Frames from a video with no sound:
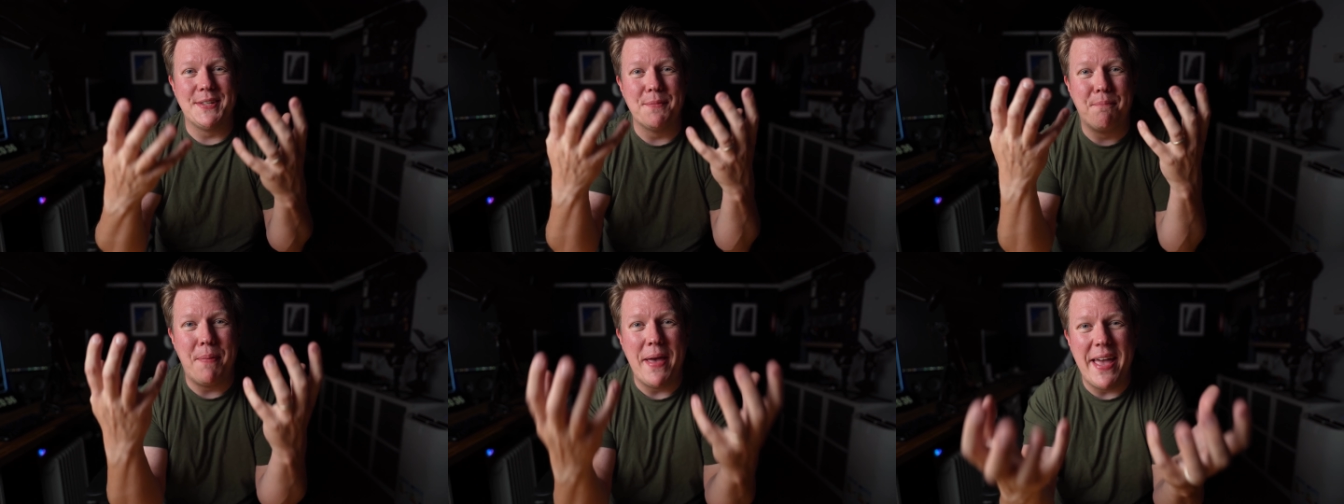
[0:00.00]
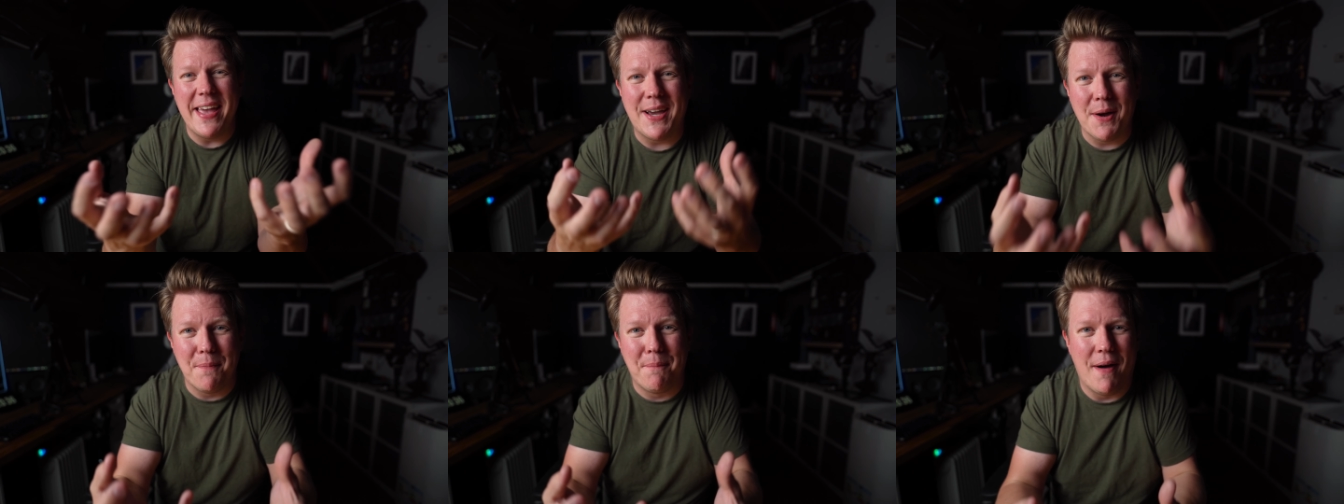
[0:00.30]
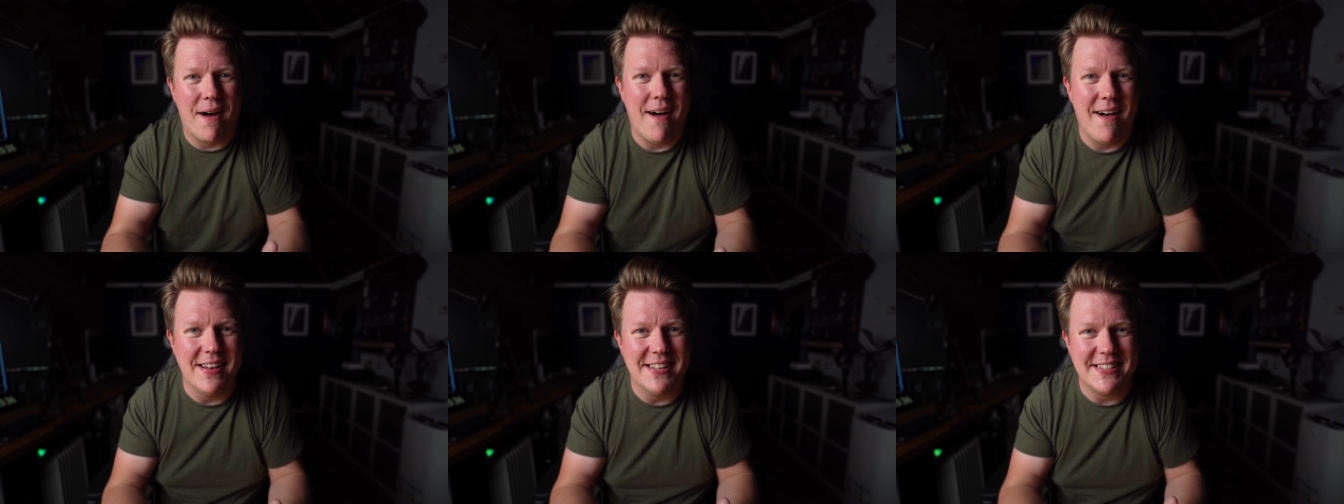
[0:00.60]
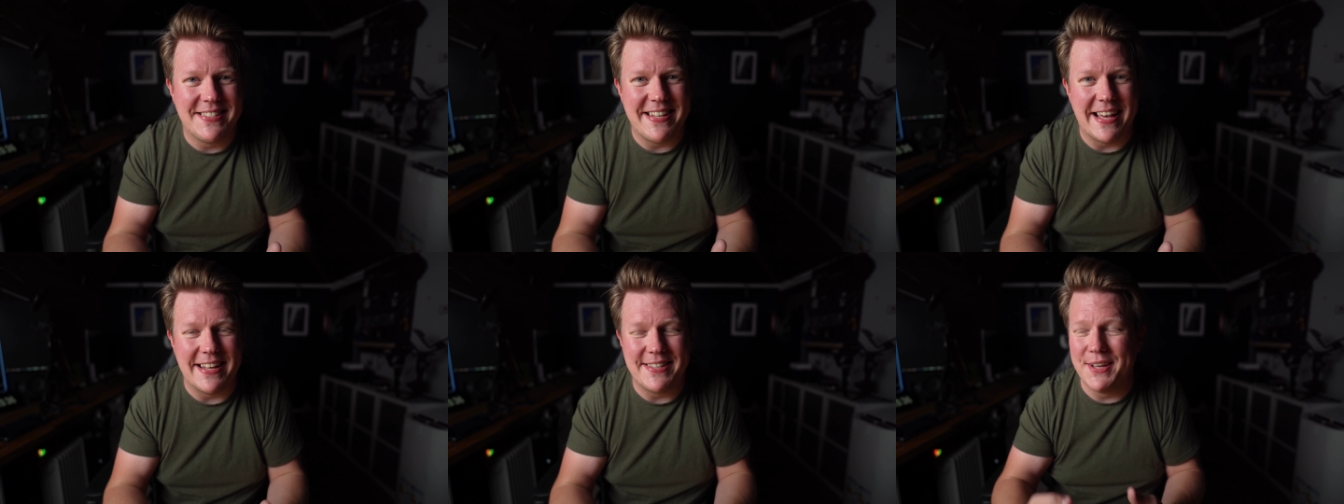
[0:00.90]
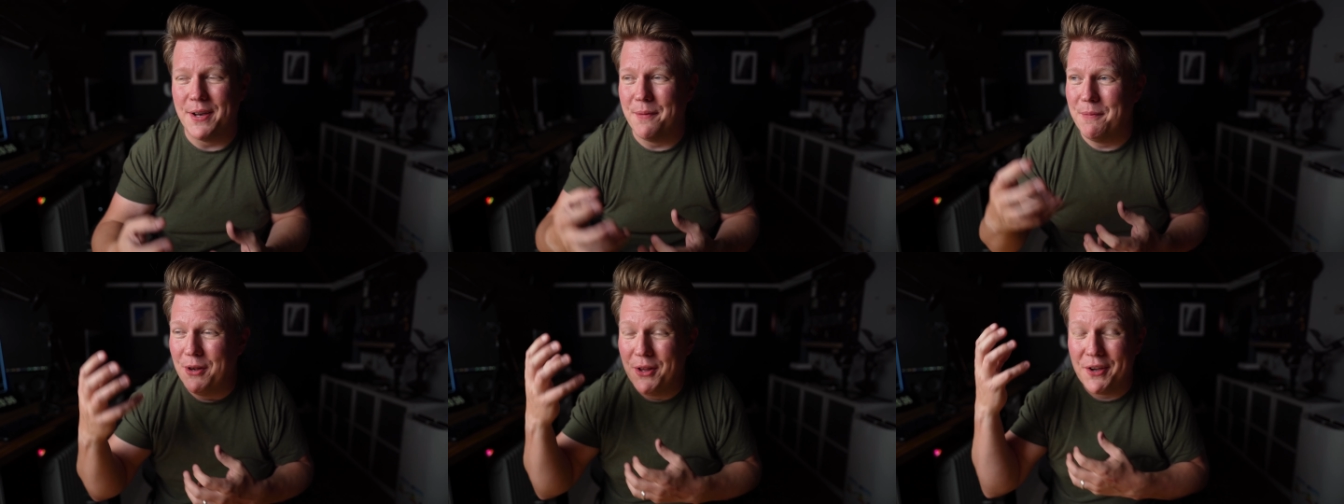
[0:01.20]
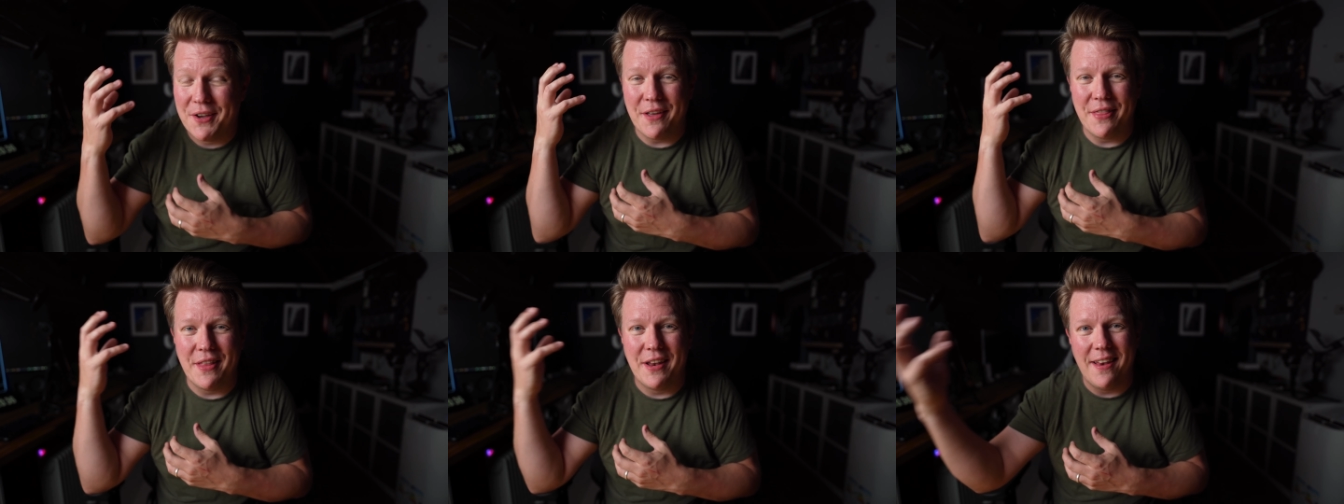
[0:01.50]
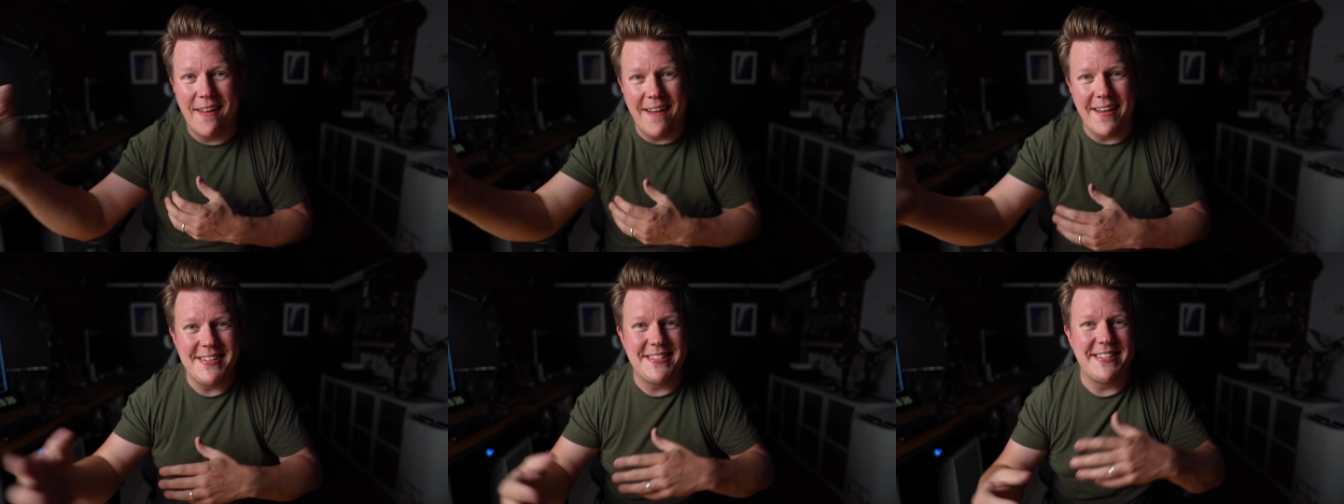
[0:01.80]
to pick apart a setup, look at the
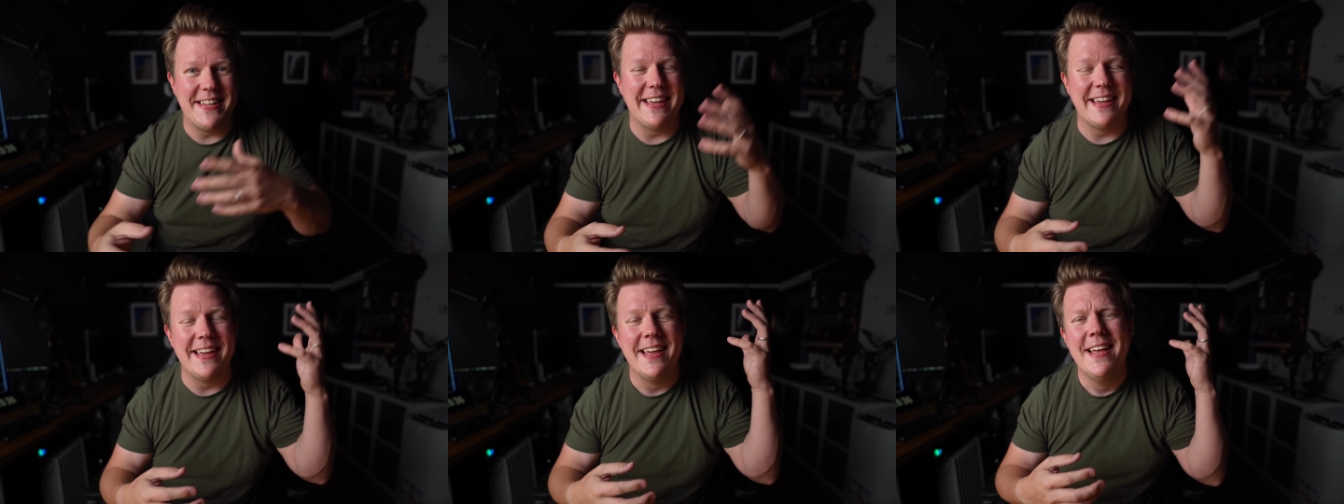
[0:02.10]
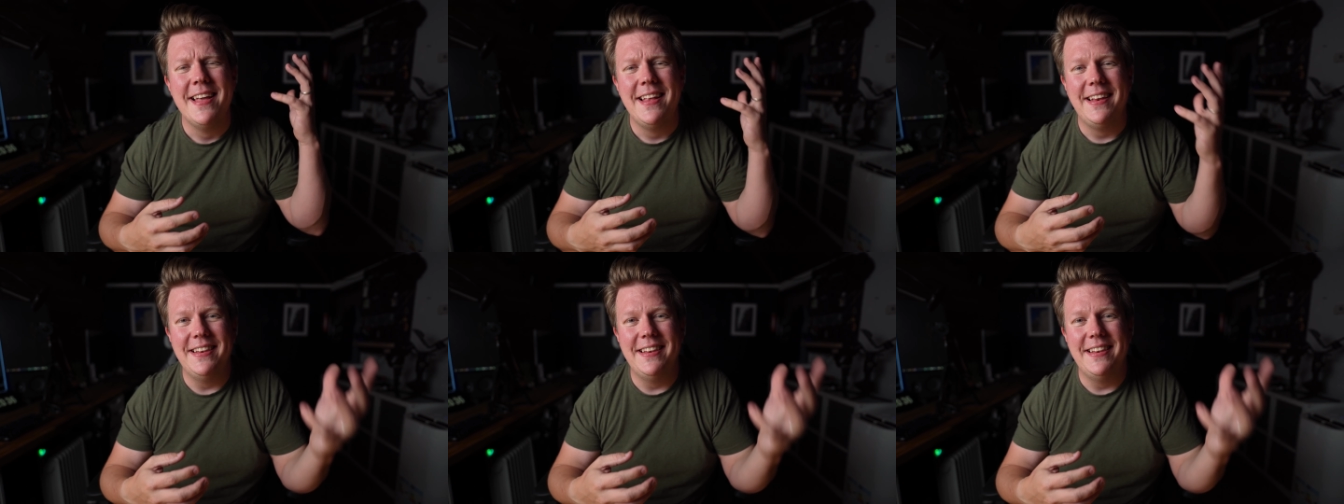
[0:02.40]
lighting,